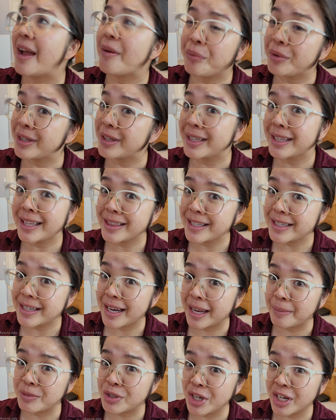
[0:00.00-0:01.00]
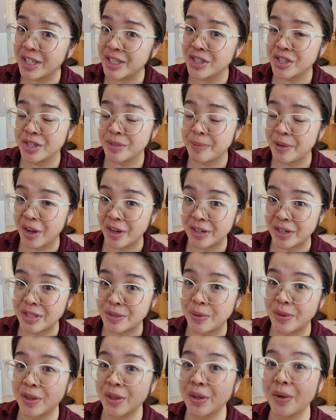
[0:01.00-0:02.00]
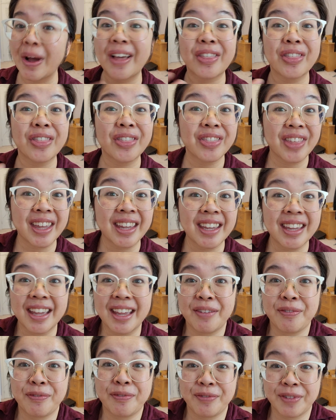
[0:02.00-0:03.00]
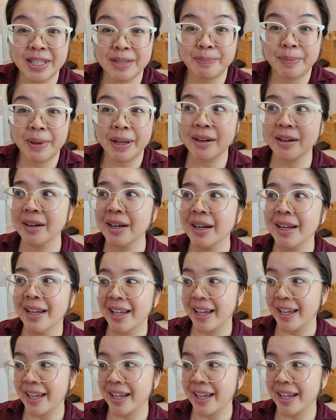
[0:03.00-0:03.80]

I really like the name change, to be honest with you. I think it fits better.